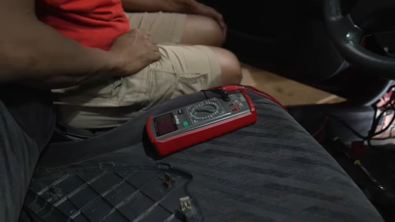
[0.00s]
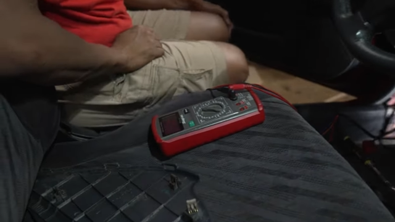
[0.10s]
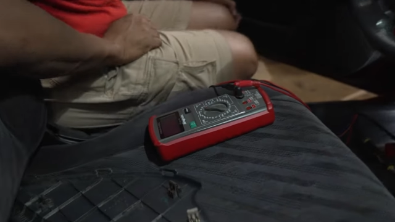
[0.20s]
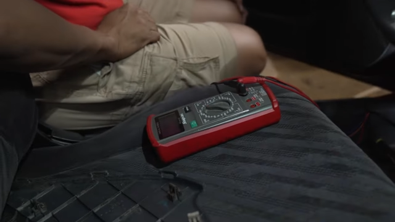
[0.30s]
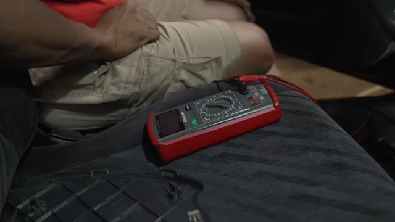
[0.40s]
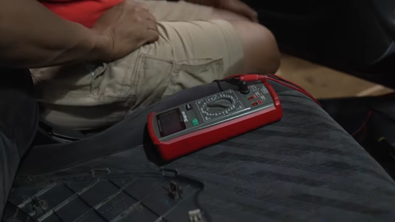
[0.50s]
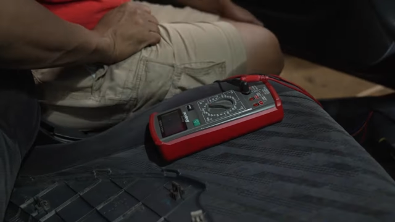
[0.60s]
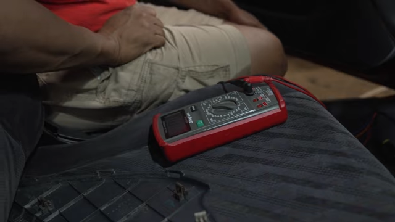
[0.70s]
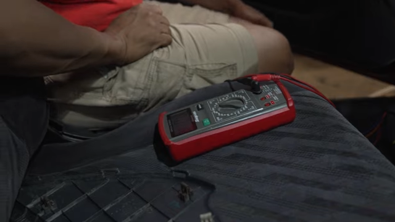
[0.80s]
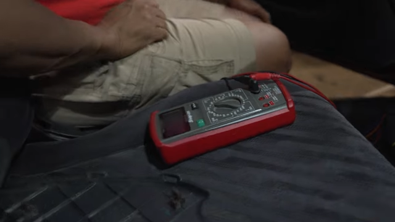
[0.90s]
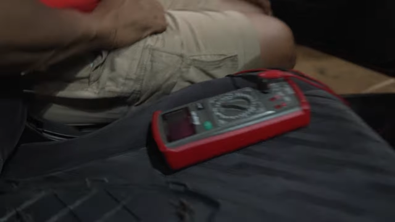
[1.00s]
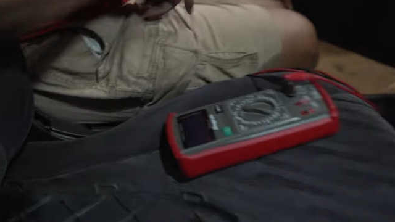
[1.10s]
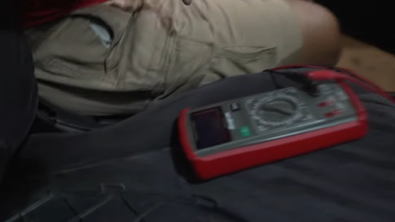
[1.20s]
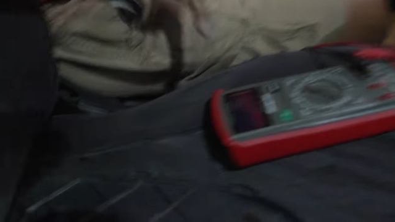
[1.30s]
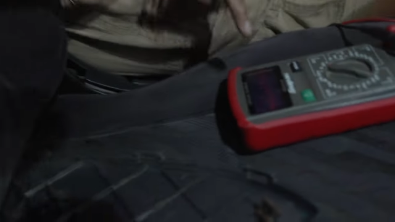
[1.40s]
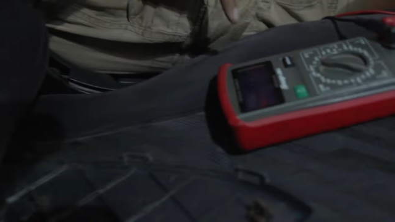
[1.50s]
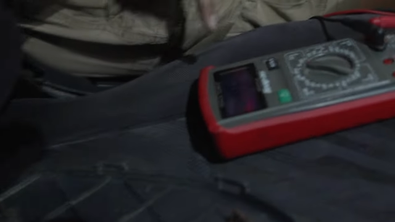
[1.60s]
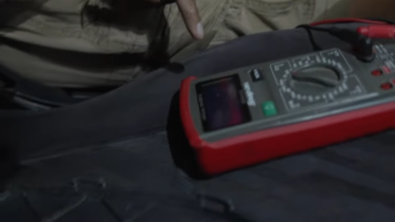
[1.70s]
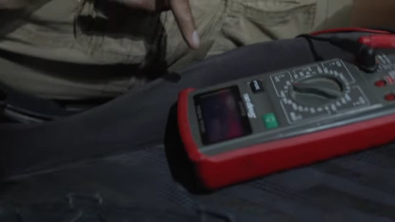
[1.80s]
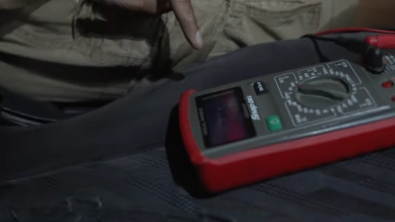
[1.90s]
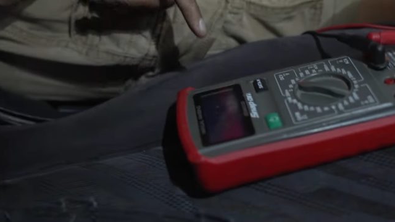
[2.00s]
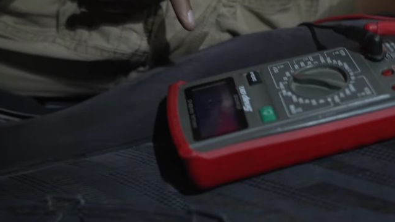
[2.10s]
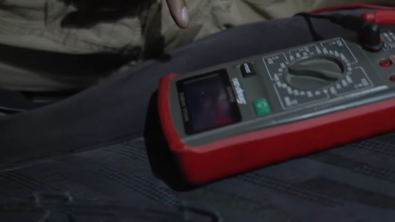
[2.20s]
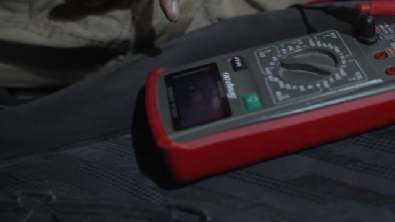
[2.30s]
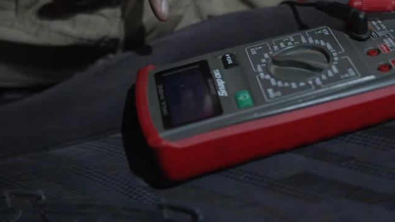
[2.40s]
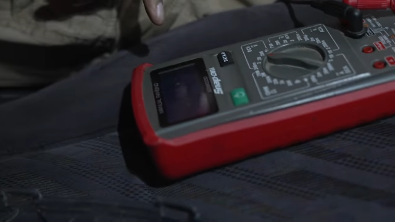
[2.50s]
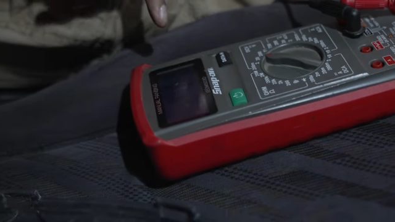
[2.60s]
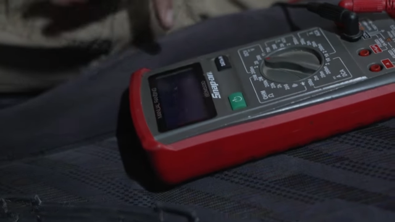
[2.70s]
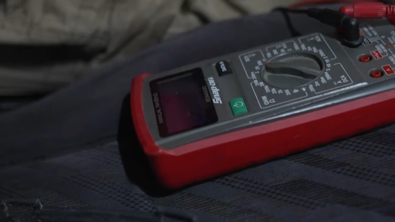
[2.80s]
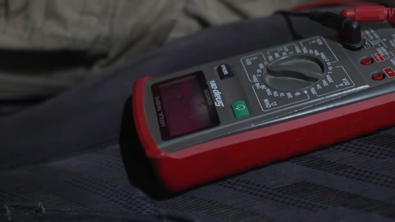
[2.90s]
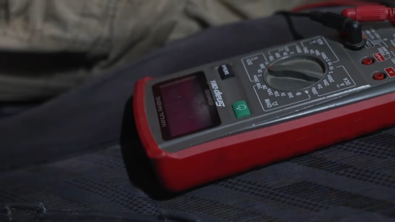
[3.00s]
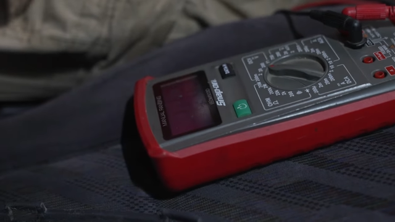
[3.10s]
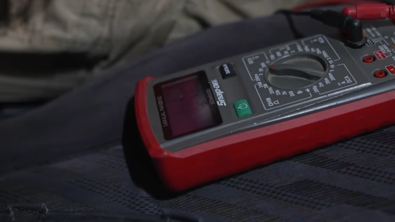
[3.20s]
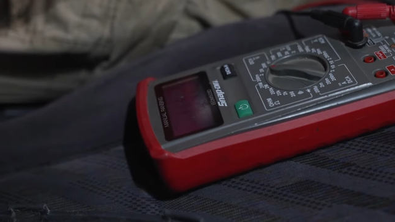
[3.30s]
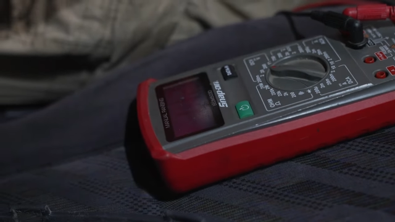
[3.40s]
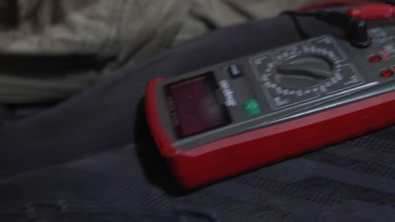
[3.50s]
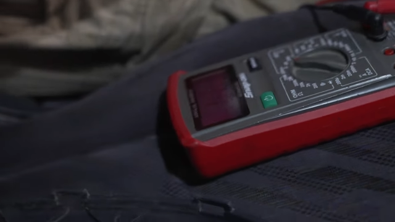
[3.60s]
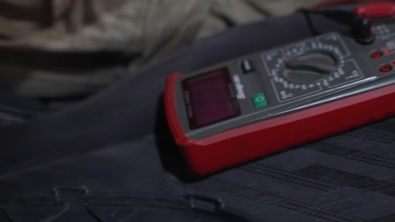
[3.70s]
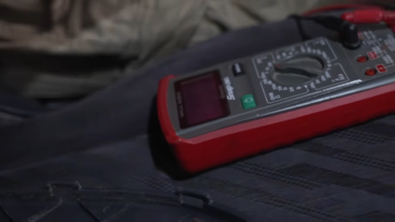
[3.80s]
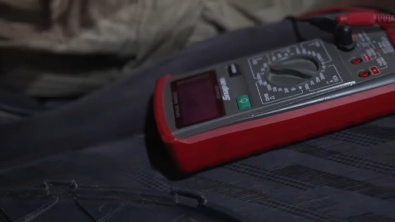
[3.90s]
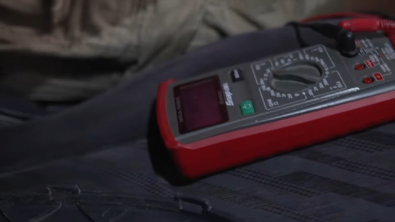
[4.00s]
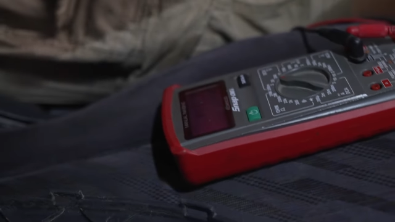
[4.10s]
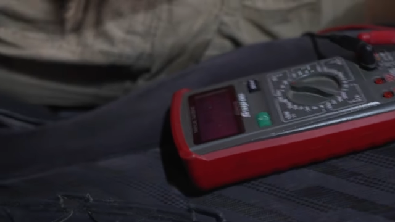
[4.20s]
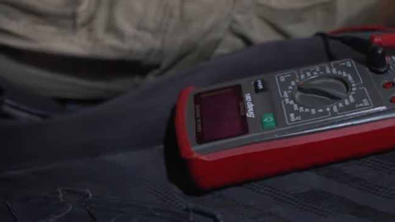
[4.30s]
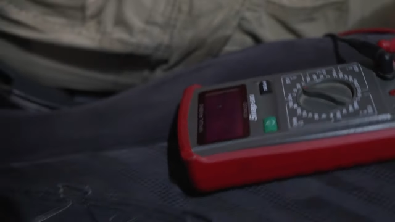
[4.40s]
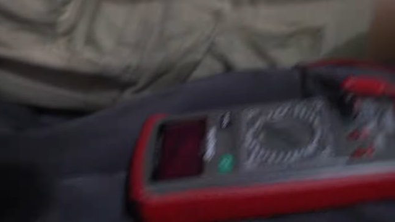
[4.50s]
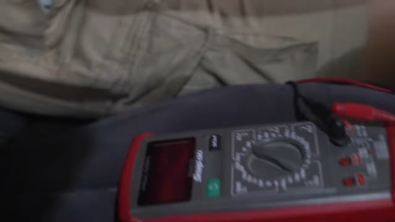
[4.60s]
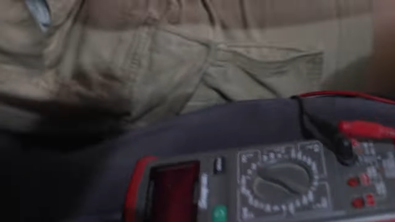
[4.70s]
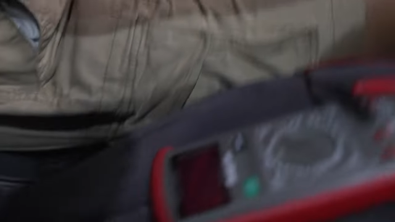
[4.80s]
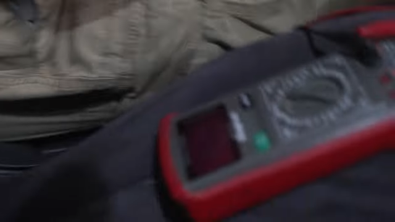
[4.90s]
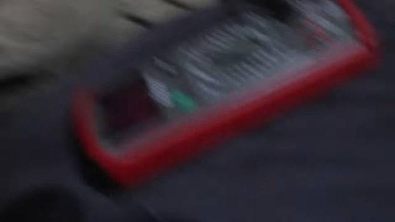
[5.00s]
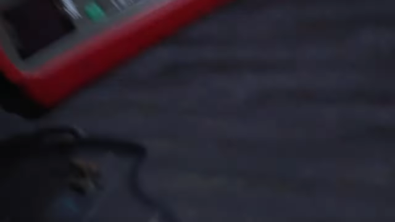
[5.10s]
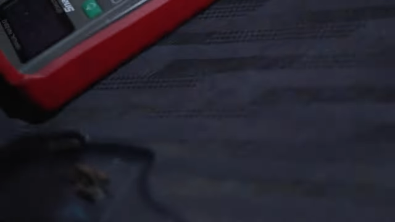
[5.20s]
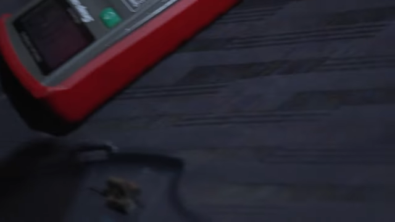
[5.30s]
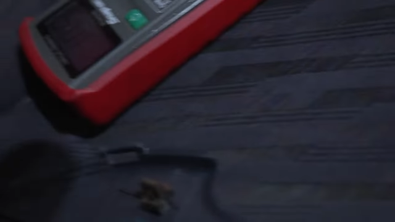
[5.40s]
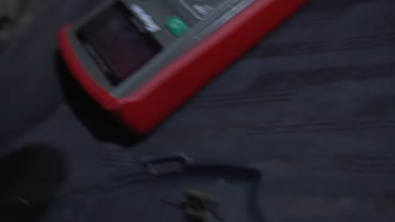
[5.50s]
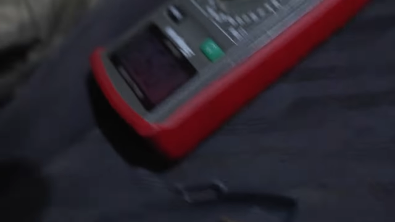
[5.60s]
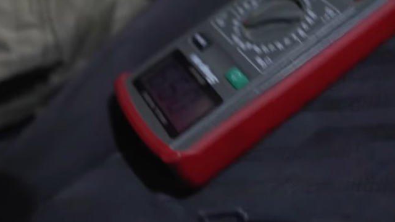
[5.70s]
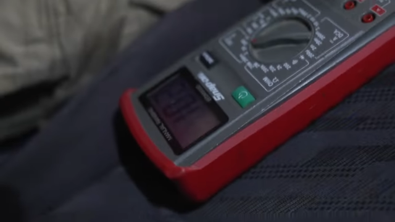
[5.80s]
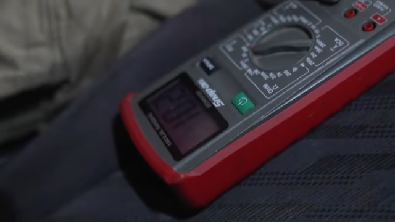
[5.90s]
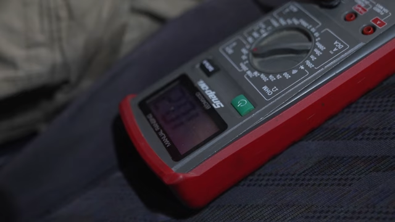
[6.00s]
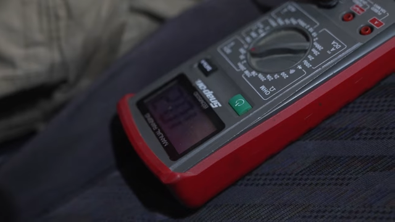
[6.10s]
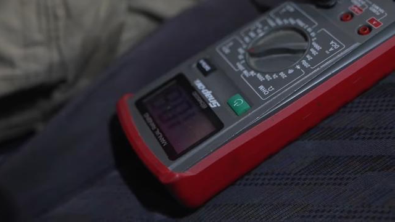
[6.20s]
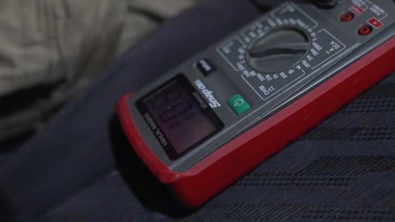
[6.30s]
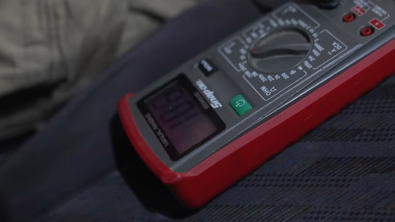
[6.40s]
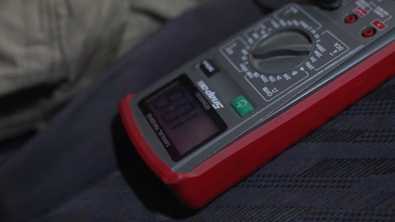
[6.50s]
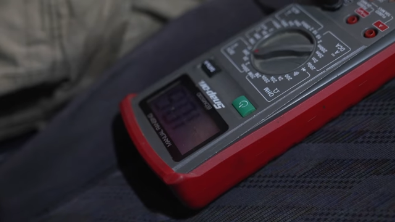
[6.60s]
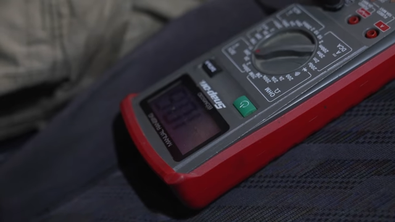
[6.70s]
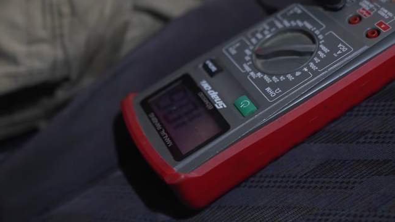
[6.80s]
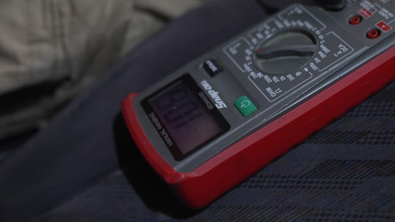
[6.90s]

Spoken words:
No face is visible, so there are no lips to read.